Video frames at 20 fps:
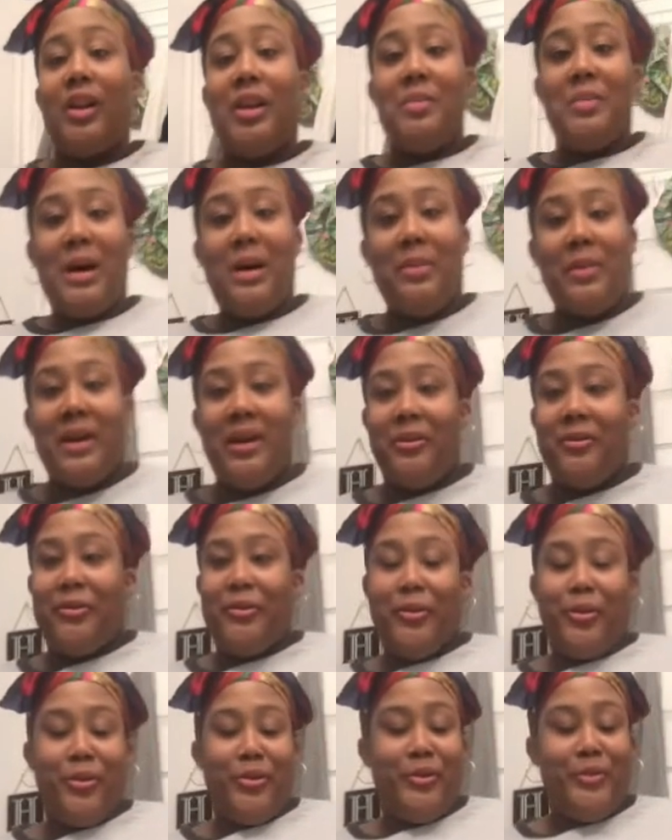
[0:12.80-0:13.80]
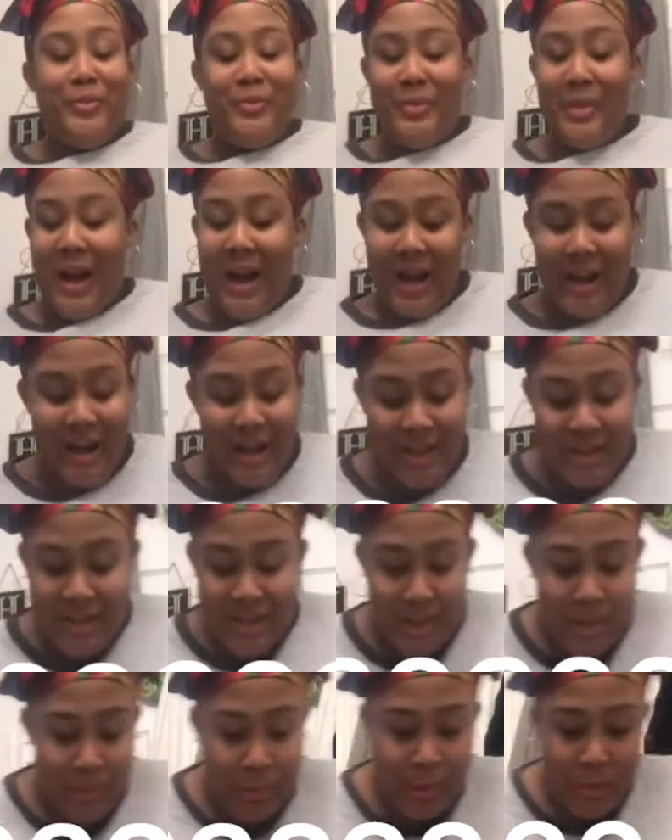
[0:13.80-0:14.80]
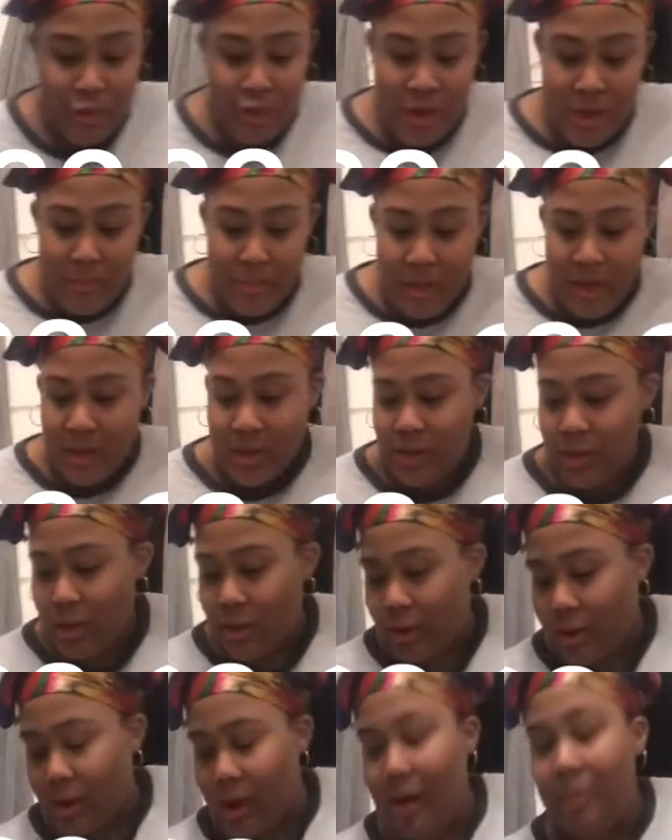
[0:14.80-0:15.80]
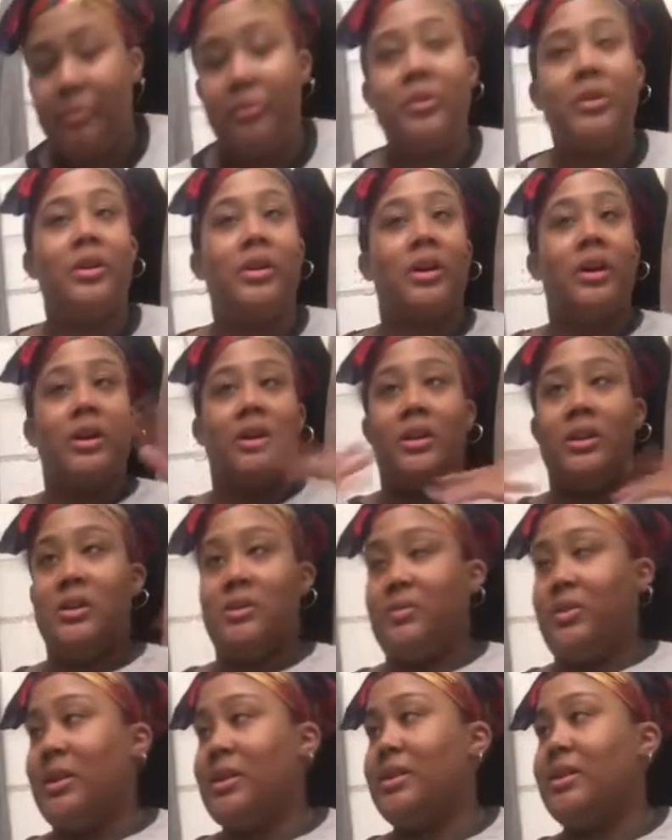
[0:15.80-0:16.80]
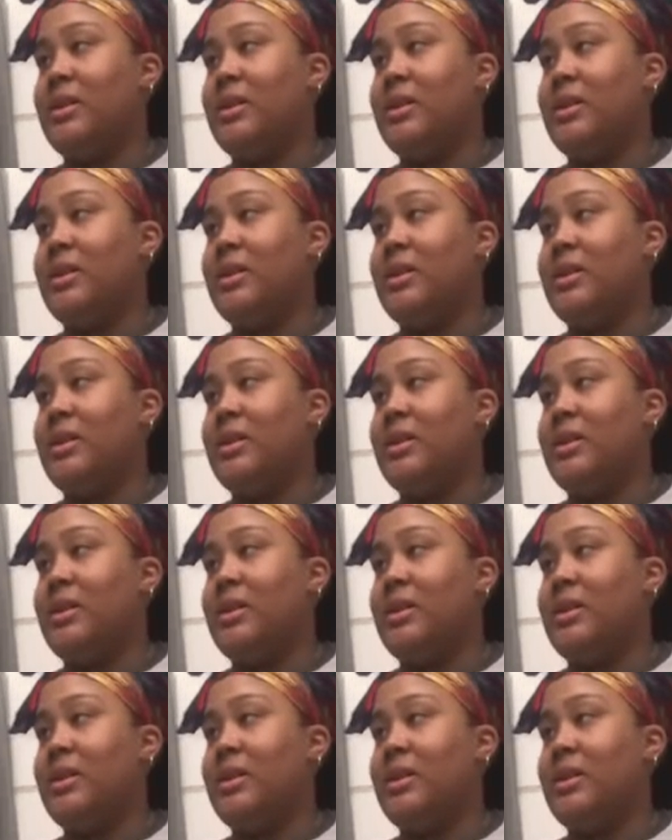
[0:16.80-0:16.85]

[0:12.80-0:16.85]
My bathroom. I ain't set up no tripod, y'all. I'm finna get this face